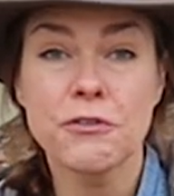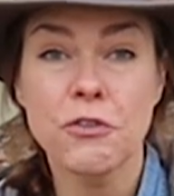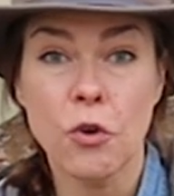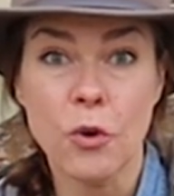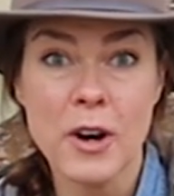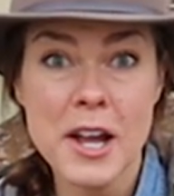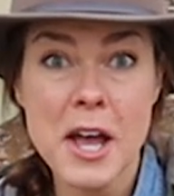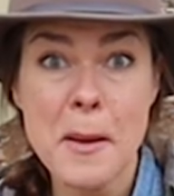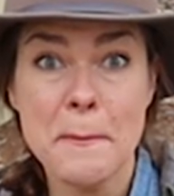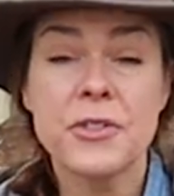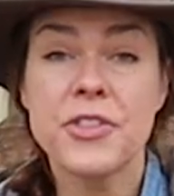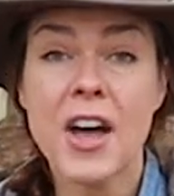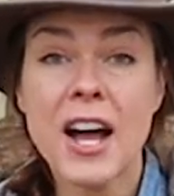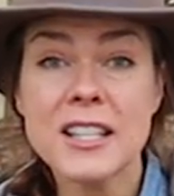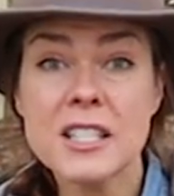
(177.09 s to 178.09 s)
for it,
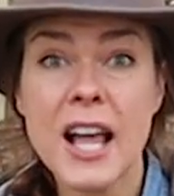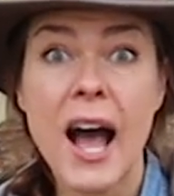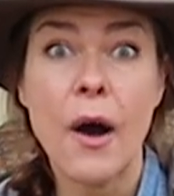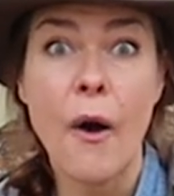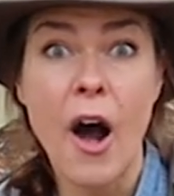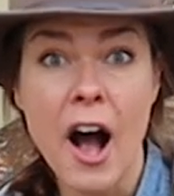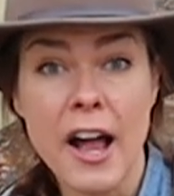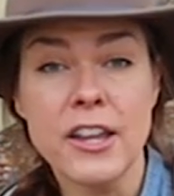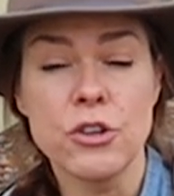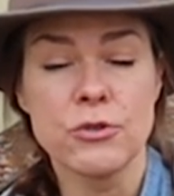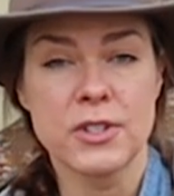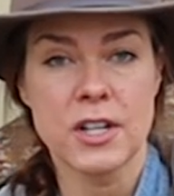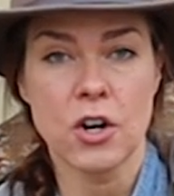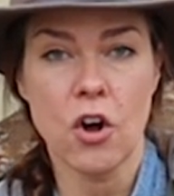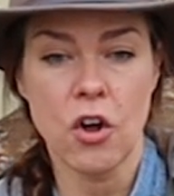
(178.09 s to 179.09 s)
but that's how I
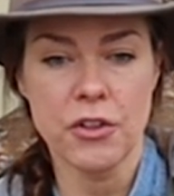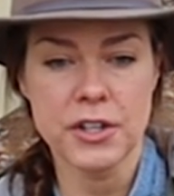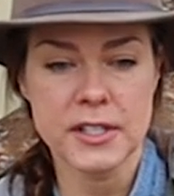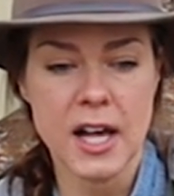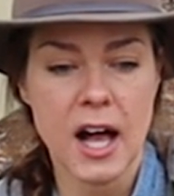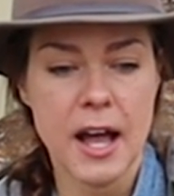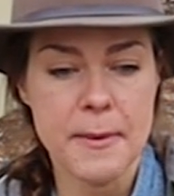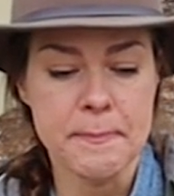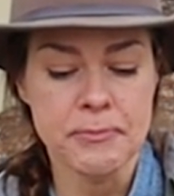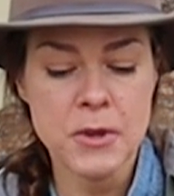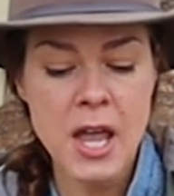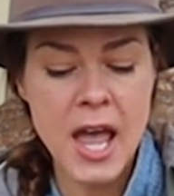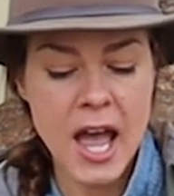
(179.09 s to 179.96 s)
use it all the time.